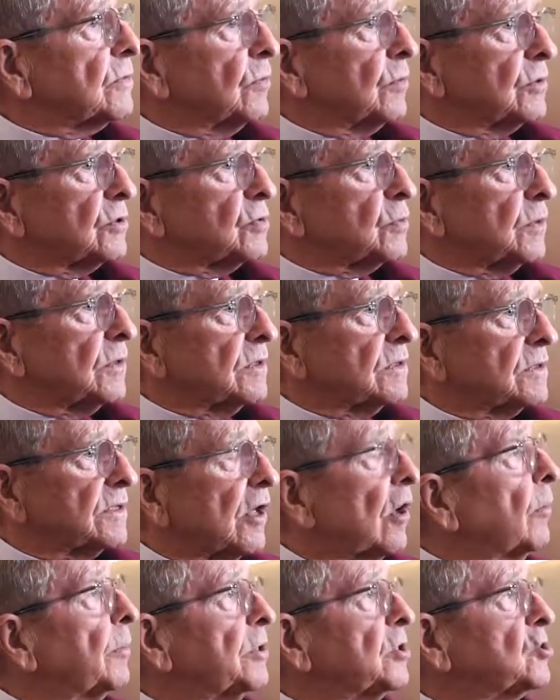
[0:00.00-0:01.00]
which was
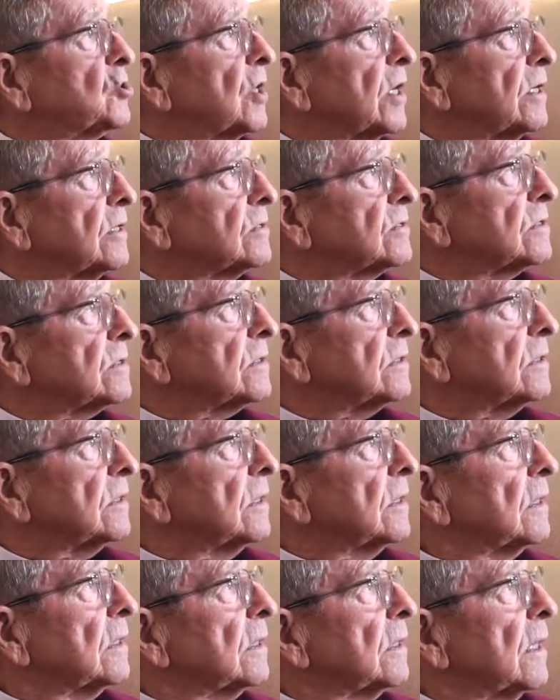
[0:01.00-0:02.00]
LBJ's
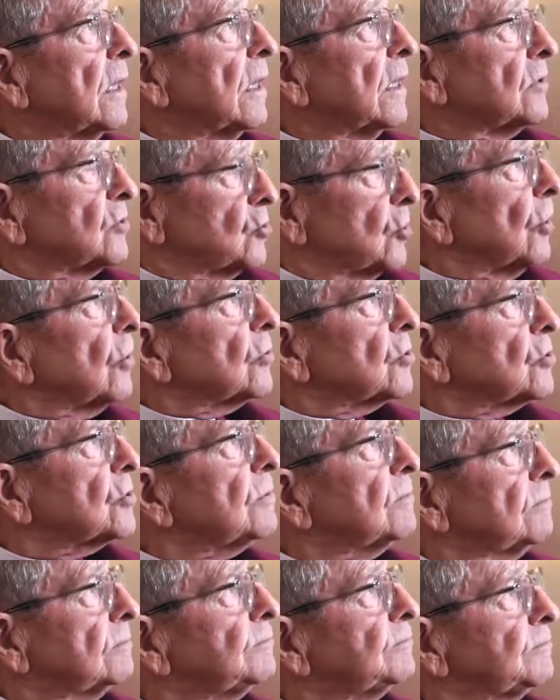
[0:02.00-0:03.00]
uh, church.
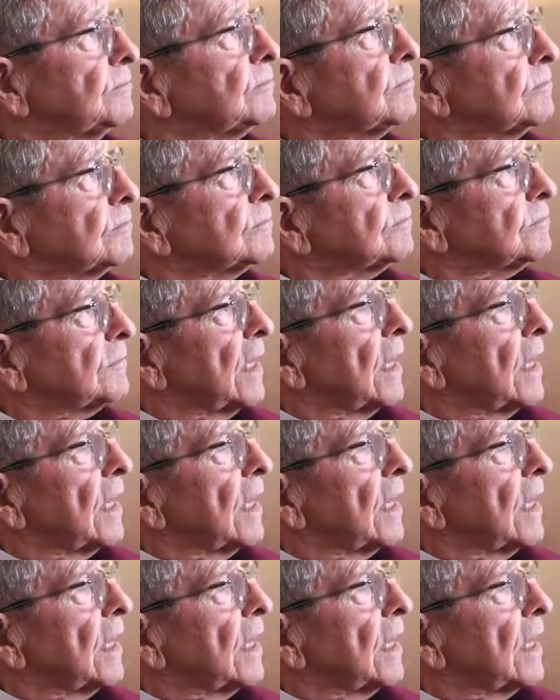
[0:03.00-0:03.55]
Right, right, right.